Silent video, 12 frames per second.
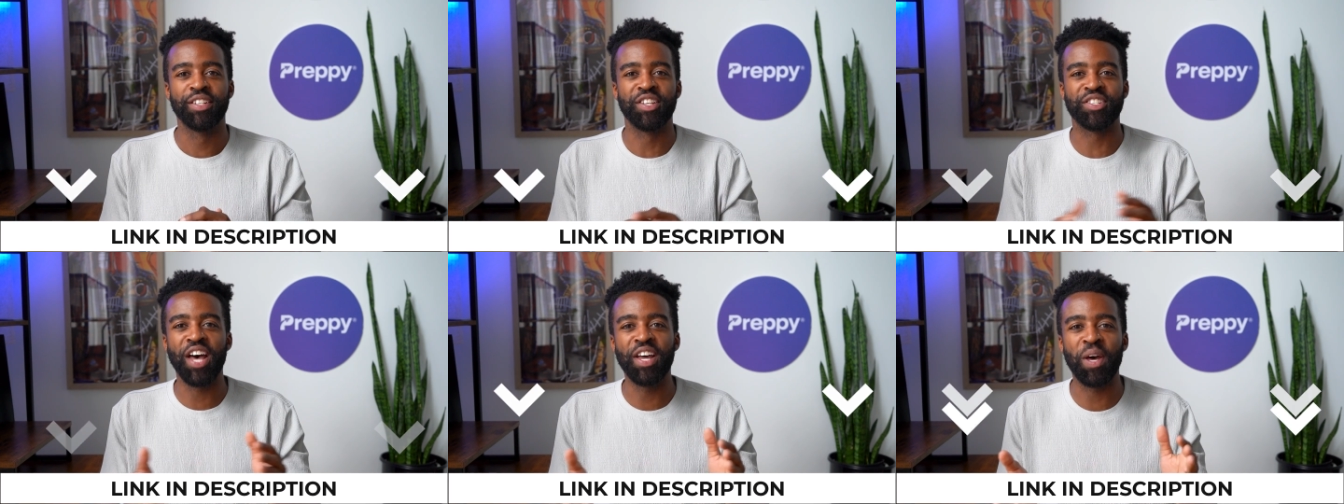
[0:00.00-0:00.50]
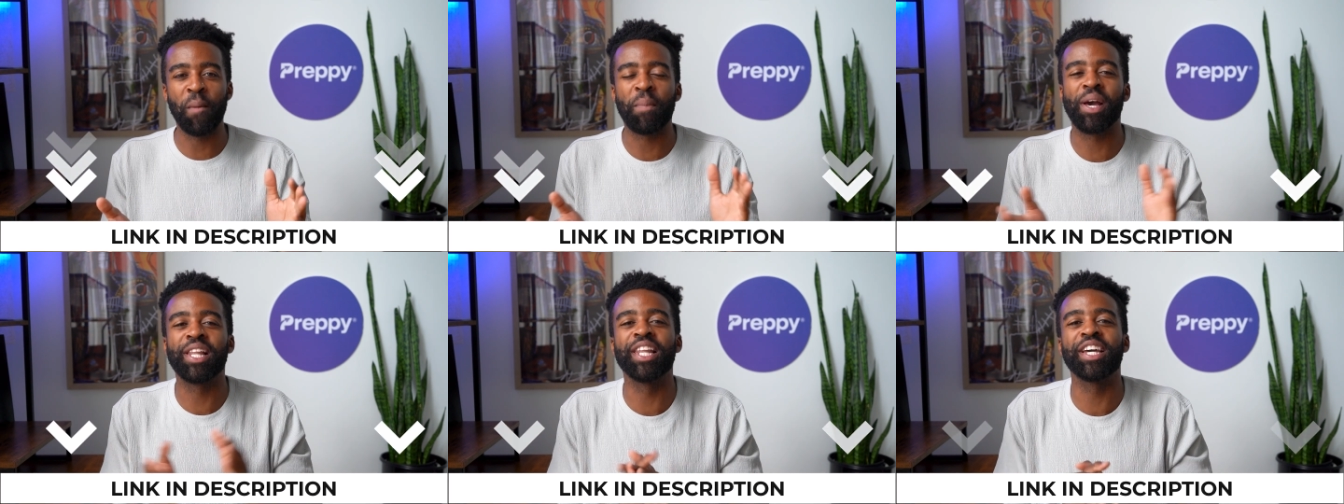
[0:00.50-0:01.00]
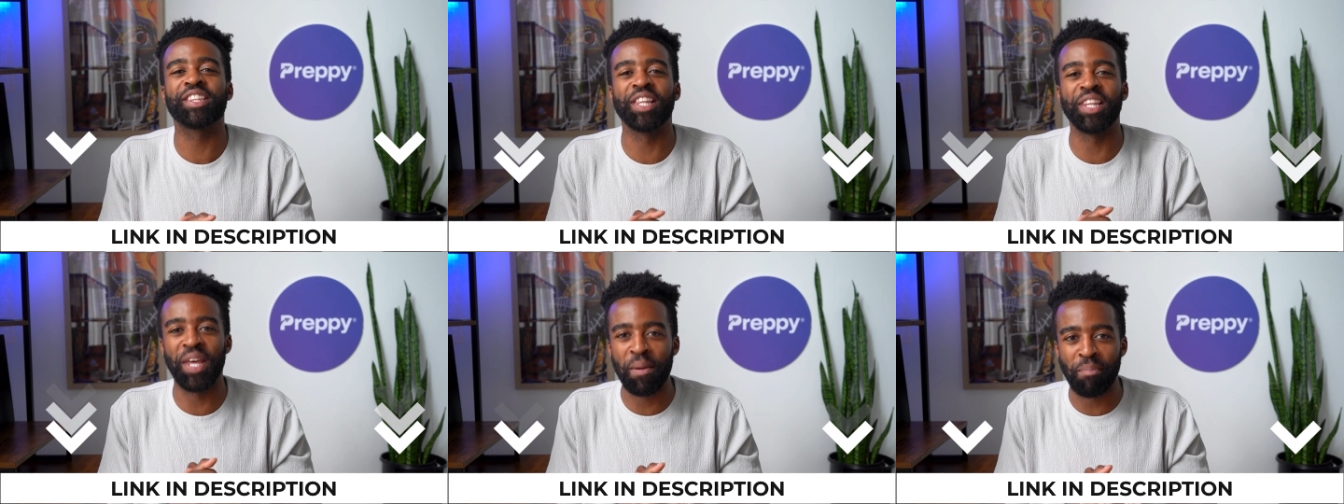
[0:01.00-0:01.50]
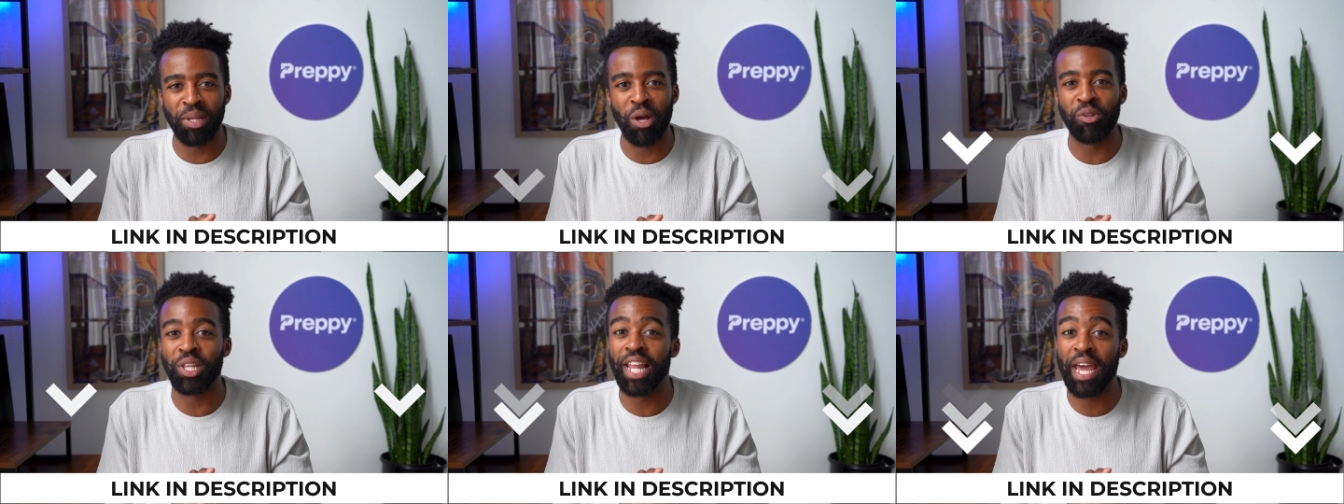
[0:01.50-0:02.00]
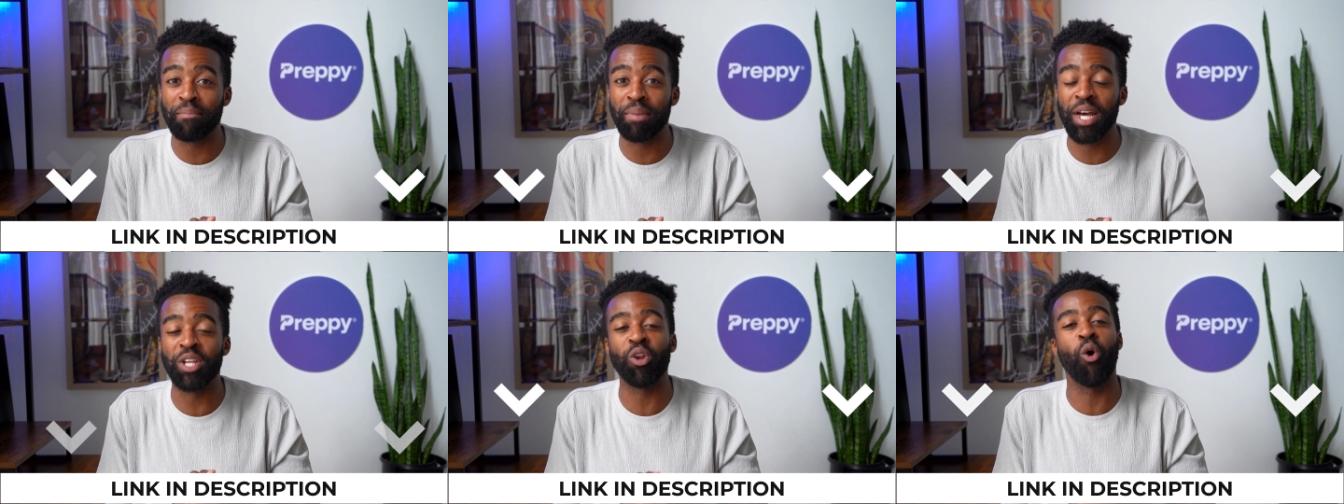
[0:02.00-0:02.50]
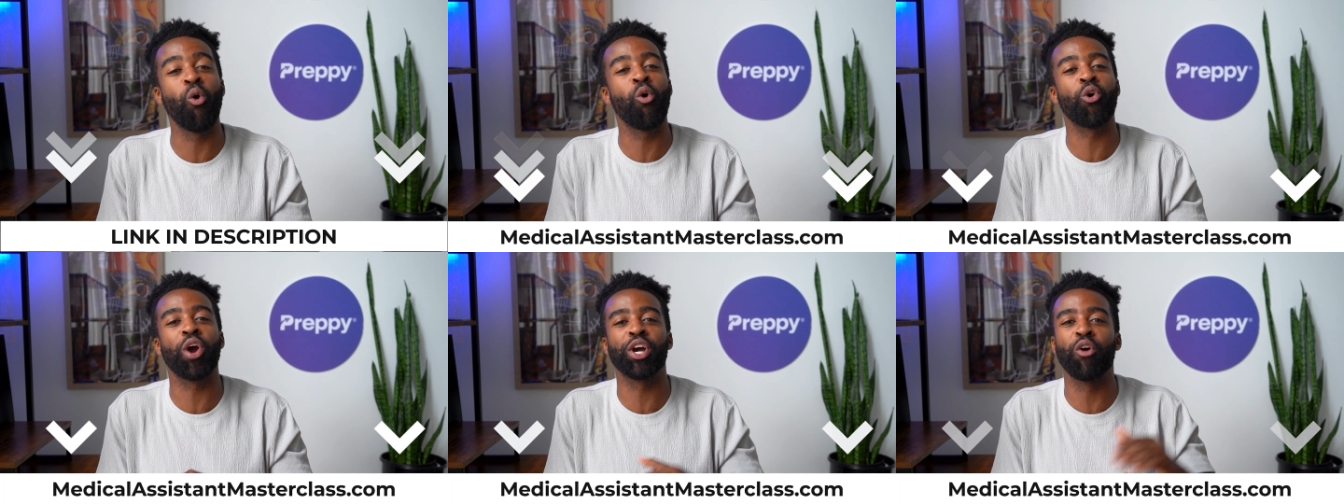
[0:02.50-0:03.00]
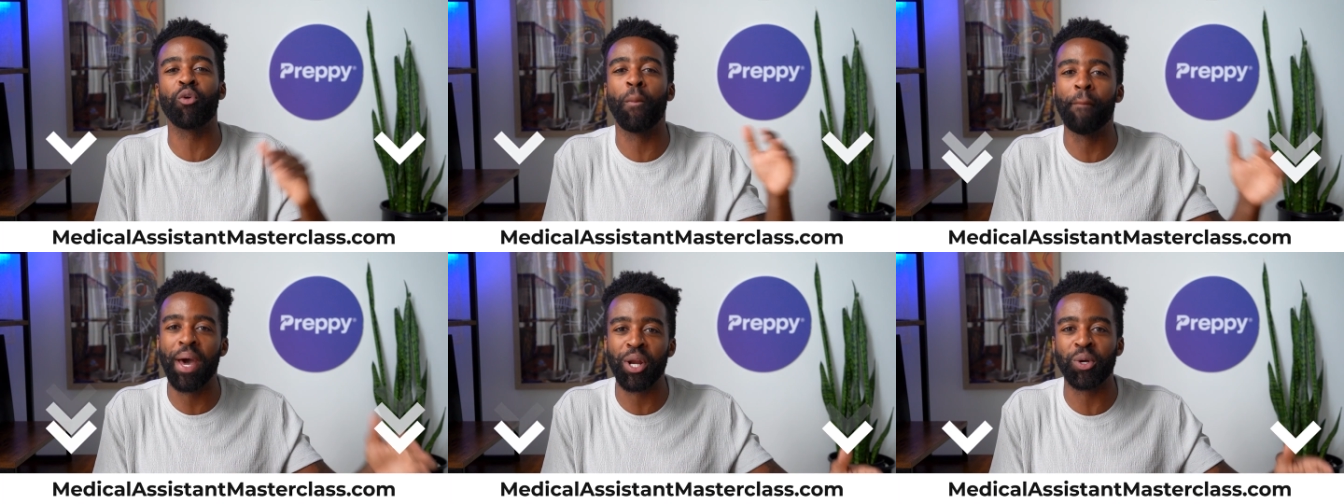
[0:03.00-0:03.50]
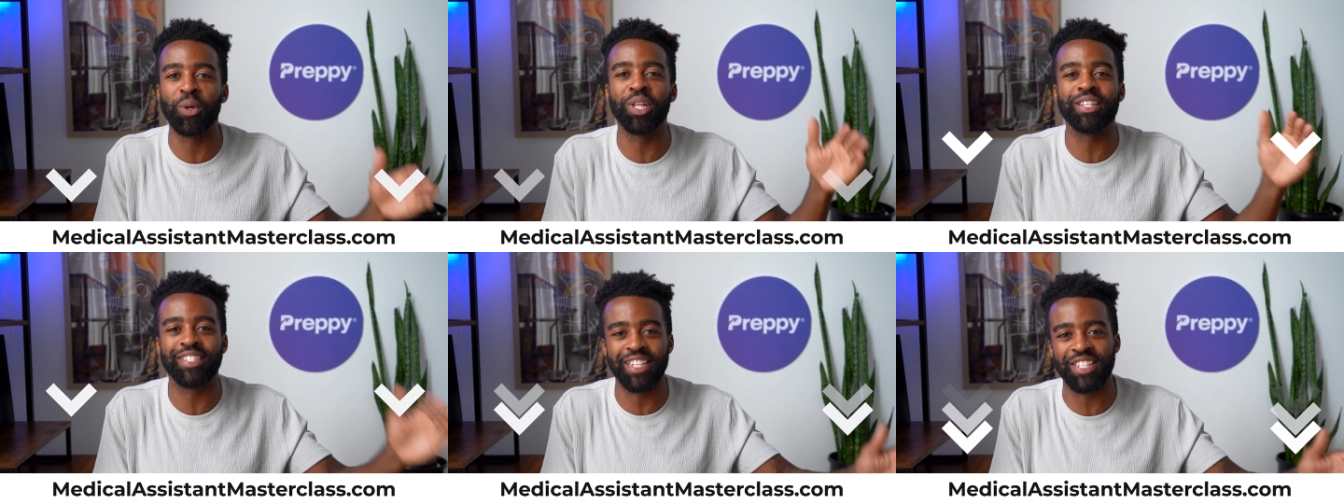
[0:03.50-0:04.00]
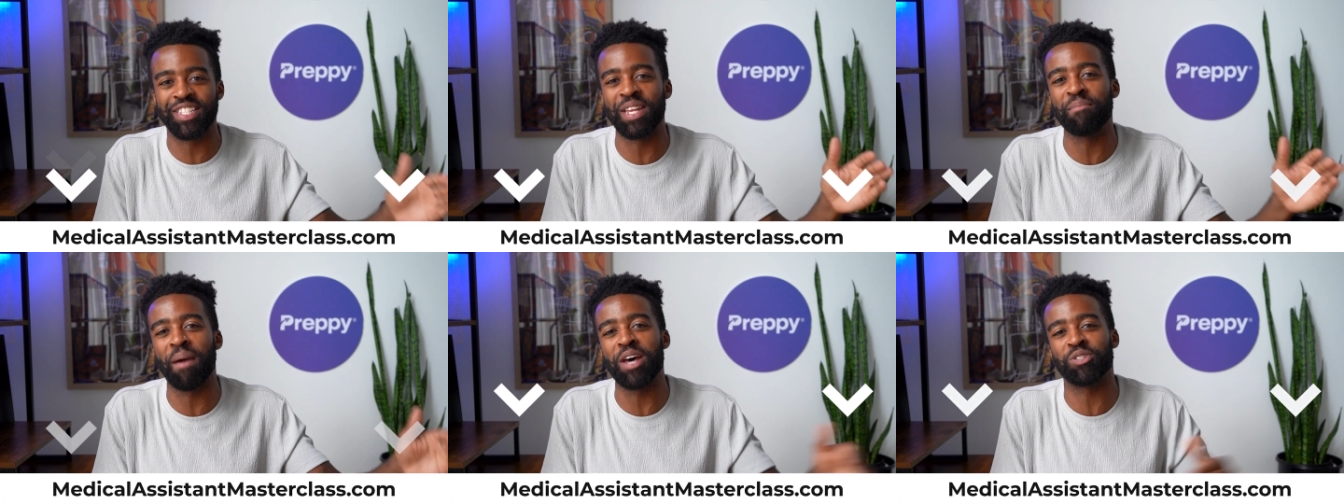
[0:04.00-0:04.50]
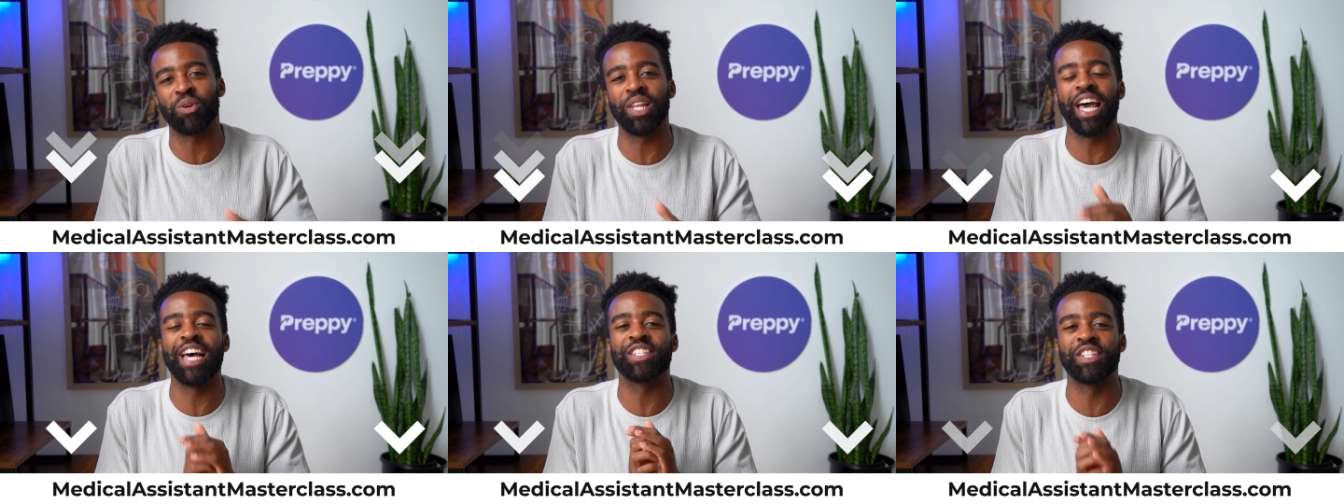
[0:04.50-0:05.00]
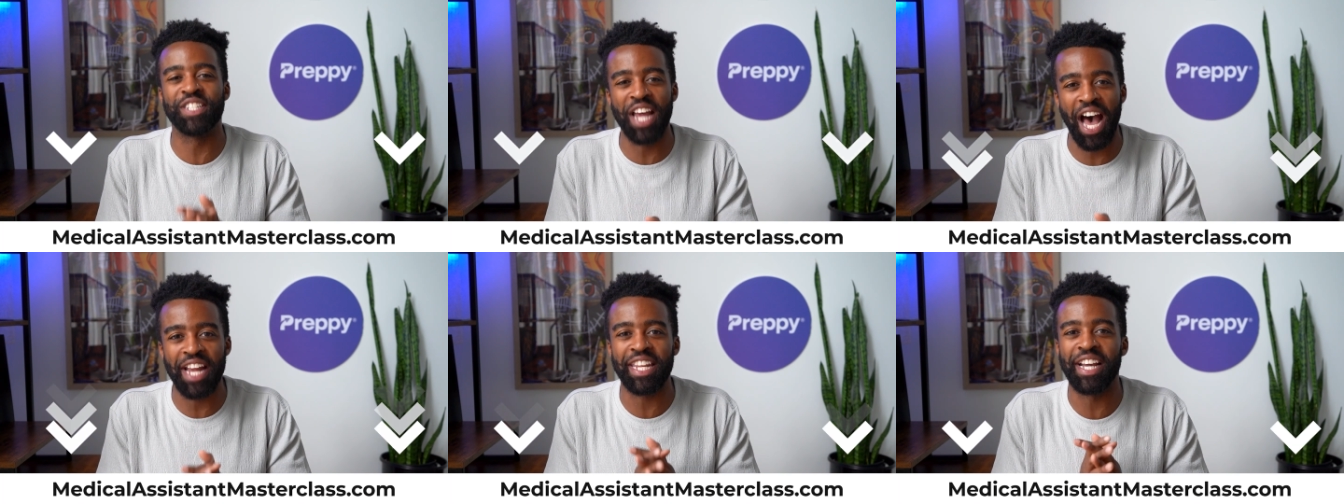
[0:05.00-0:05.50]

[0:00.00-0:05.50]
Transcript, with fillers: To sign up, click the link below the like button or go to medical assistant masterclass dot